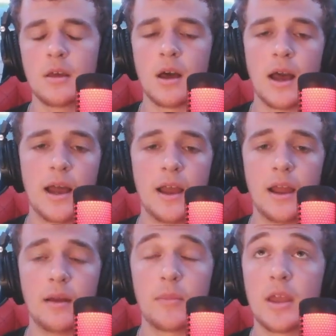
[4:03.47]

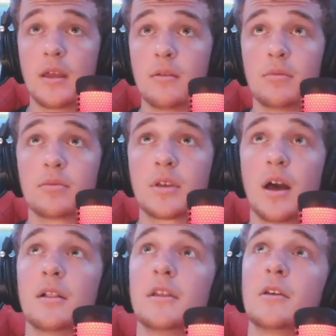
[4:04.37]
man,
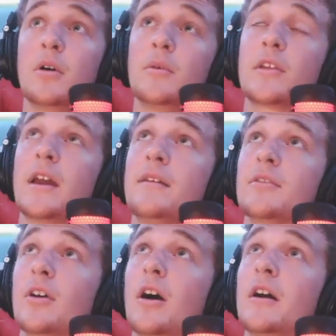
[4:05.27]
golly, what was I
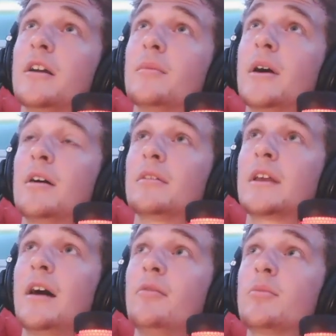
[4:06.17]
even talking about?
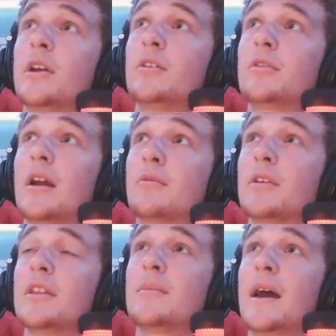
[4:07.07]
Calvin Brandel got
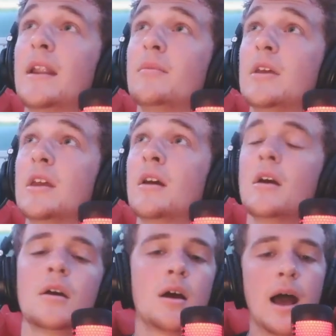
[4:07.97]
really mad at me.
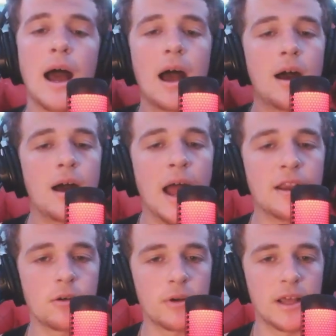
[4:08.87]
I
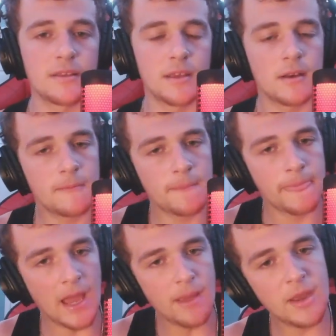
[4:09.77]
know what I did.
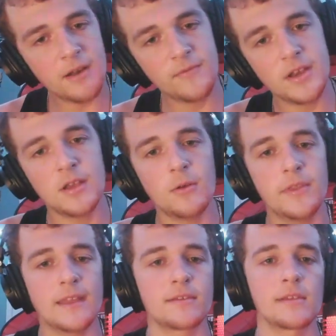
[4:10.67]
I made a video
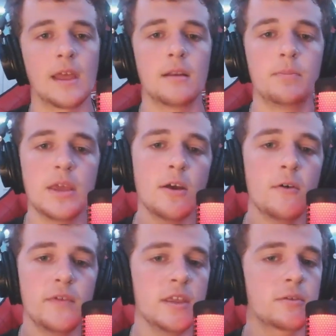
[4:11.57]
that said,
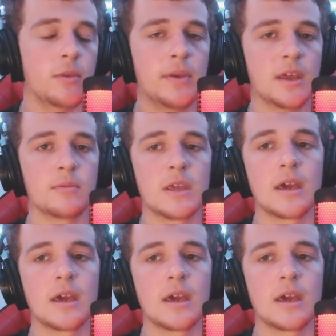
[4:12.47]
POV, you're the pick-me